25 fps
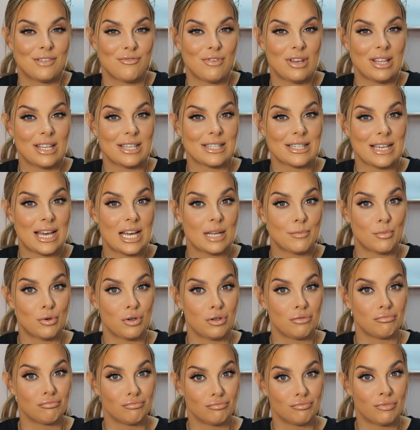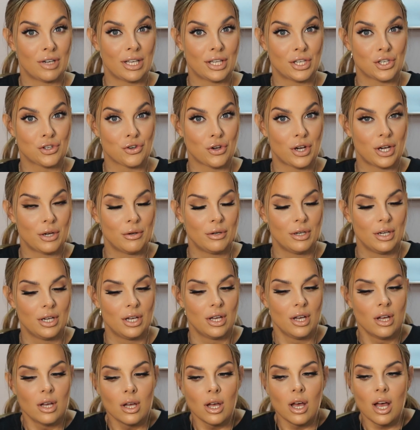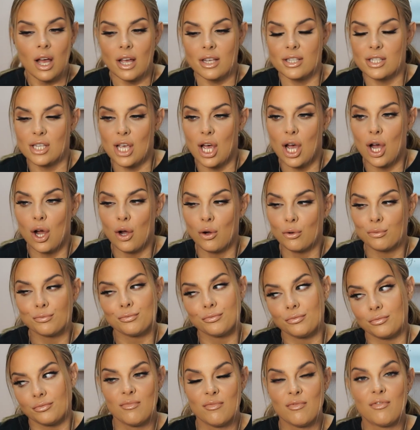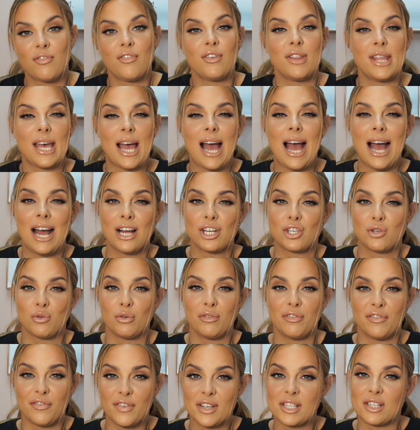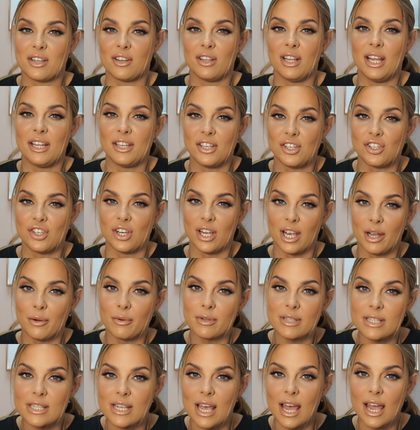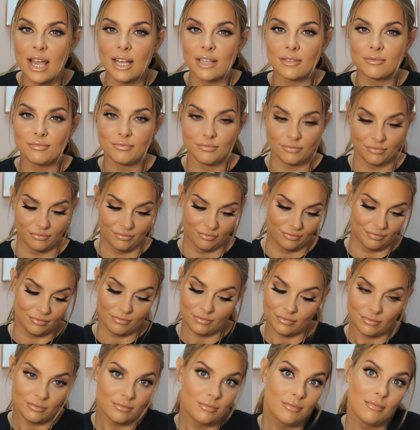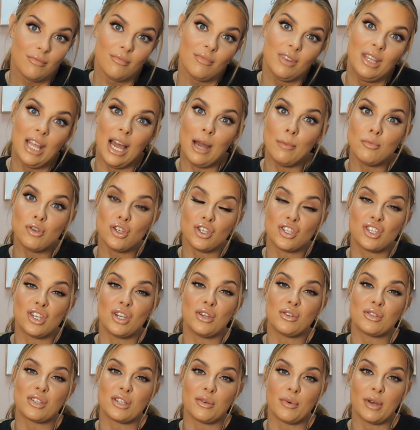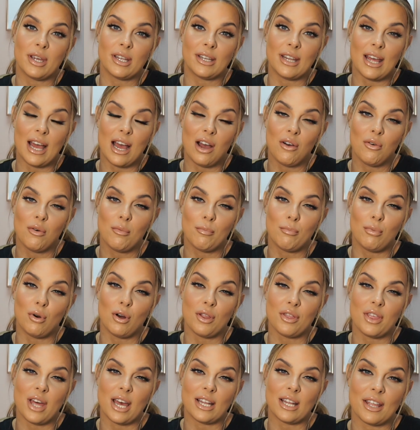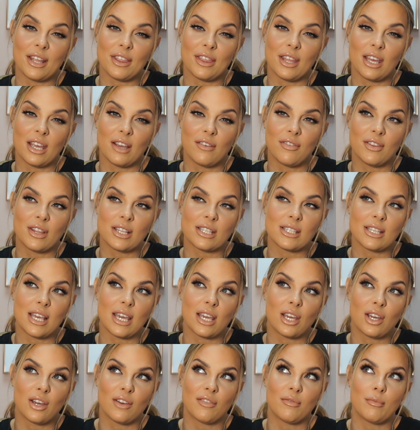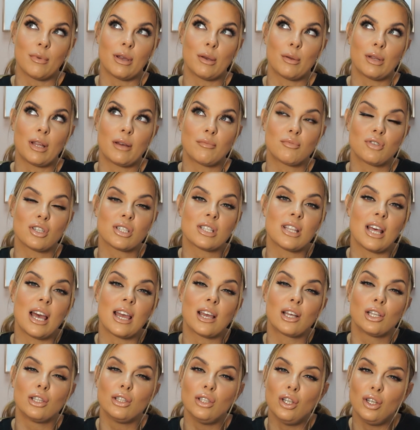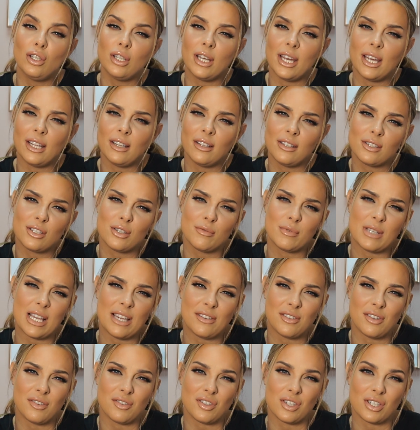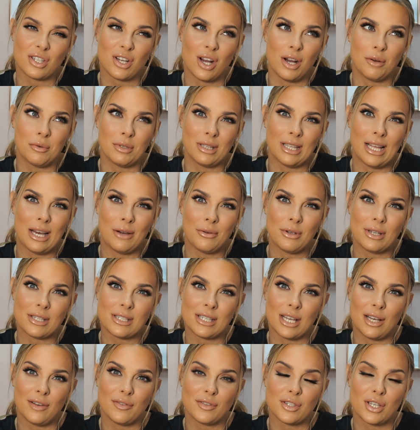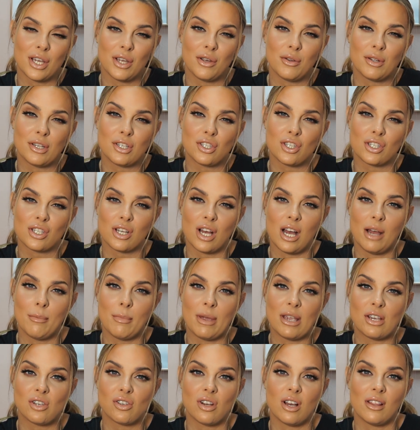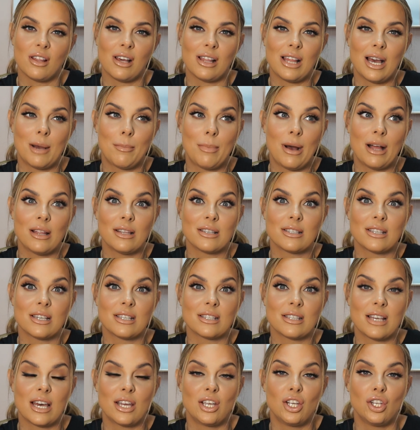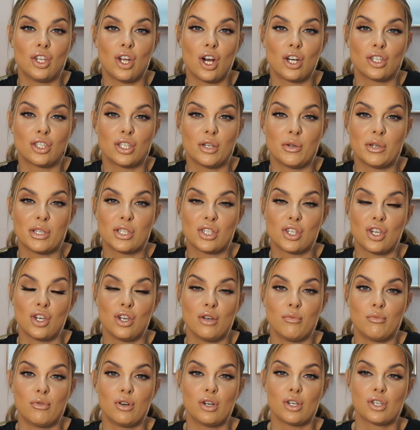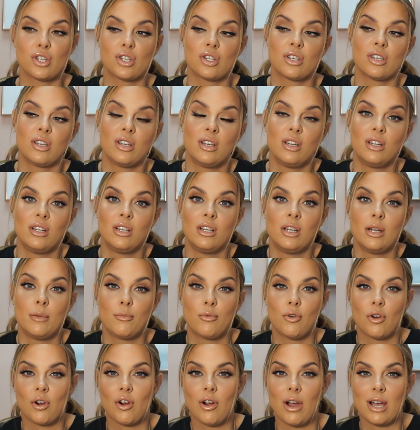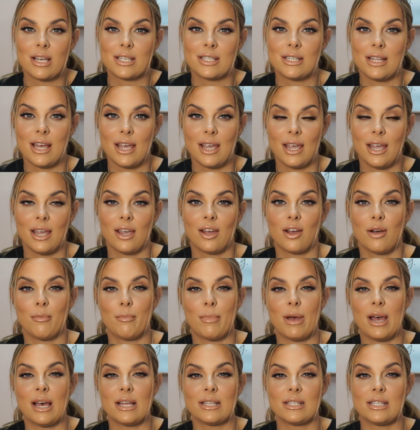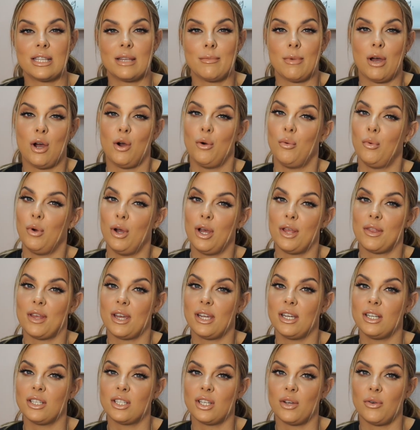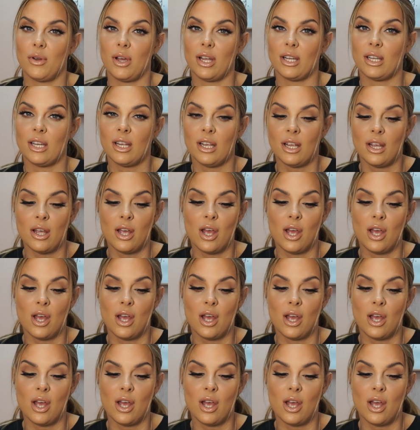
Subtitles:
Really sad, but really true. So for the actual physical energy, I would say I'm just used to it now, but I think for the sake of me, when I'm just like lulling, sometimes you've just got to allow yourself to. It's just got to make sure that that balance is that you're not doing too much procrastinating compared to the amount of work that you're doing.